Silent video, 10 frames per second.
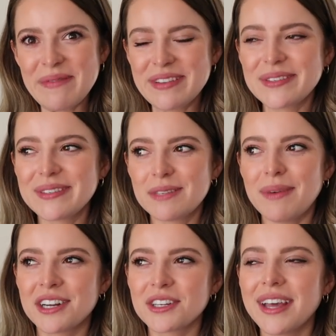episode is
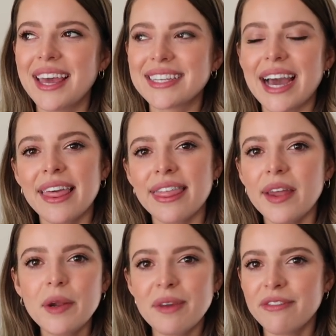special is I
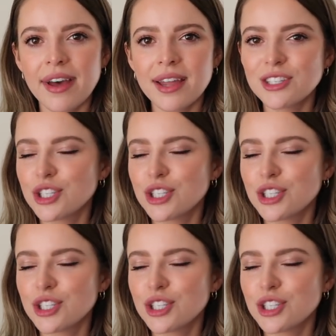thought it'd be fun.